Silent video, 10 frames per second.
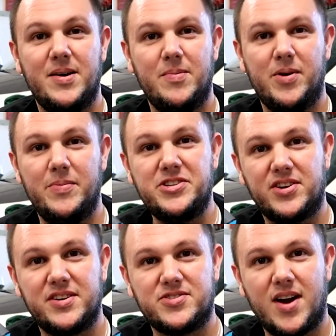But be
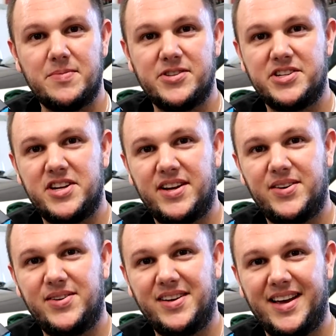sure to subscribe to the
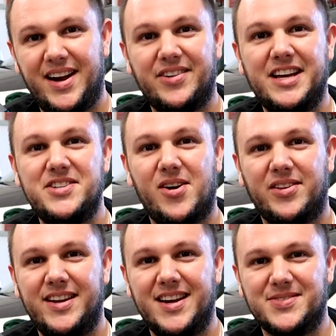channel, and I'll catch you all in
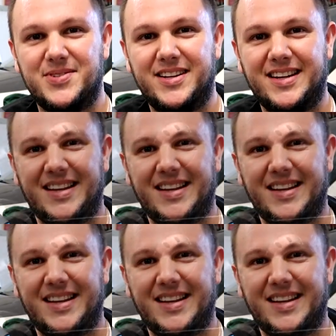the next one.